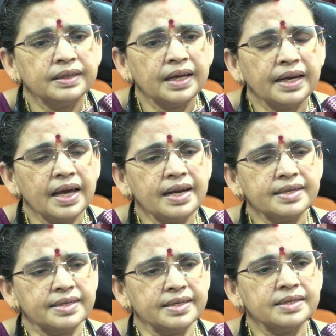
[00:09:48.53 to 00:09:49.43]

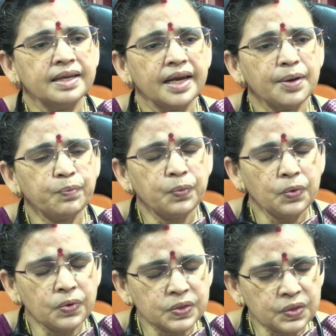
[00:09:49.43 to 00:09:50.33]
analysis, a
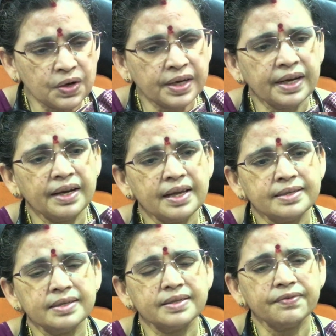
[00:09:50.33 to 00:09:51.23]
post-hoc
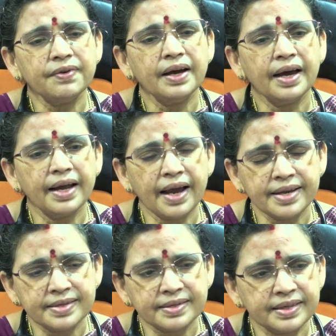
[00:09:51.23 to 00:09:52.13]
analysis of
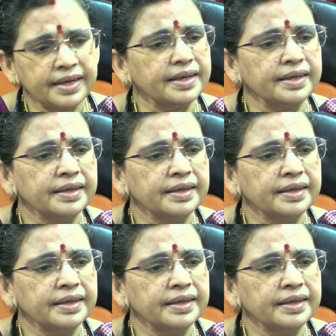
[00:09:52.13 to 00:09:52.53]
ARISE study.